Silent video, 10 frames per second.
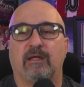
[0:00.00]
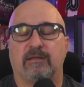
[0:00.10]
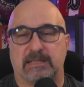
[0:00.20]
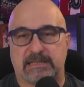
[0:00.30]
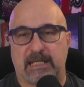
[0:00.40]

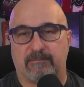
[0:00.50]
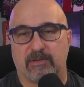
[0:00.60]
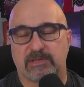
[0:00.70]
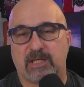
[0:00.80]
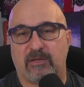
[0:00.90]
the
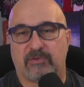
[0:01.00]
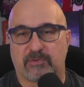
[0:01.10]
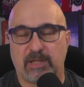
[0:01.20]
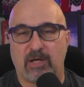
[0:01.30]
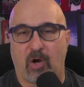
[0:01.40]
Sabres
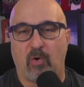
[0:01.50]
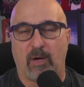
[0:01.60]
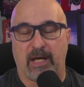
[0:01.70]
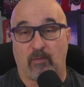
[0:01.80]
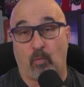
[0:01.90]

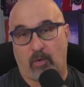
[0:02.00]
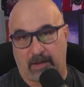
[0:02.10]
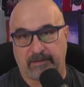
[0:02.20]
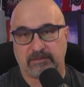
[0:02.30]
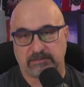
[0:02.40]

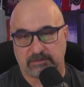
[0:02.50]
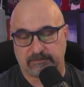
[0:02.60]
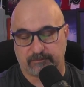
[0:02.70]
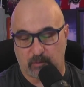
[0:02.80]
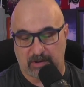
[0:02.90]
3-0-1,
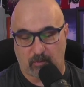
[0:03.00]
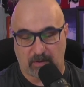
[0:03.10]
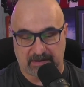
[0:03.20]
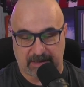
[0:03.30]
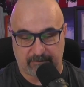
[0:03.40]
winning
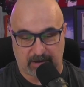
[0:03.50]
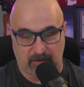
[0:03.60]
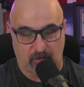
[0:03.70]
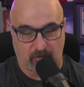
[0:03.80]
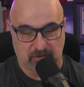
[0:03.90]
one game in
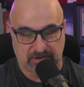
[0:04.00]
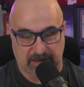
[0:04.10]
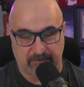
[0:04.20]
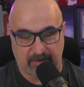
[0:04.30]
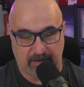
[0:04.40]

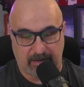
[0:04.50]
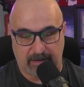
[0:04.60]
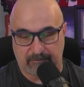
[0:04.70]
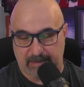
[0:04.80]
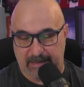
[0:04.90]
overtime
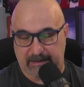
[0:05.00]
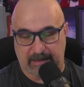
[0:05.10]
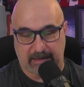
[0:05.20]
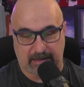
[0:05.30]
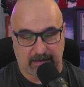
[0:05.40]
back
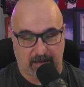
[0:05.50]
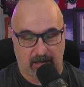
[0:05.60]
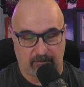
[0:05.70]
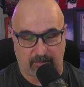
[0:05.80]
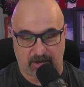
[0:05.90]

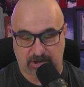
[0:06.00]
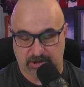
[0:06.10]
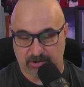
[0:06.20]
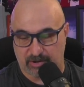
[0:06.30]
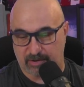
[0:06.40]
on March
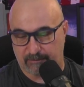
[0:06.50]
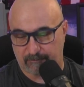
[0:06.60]
3rd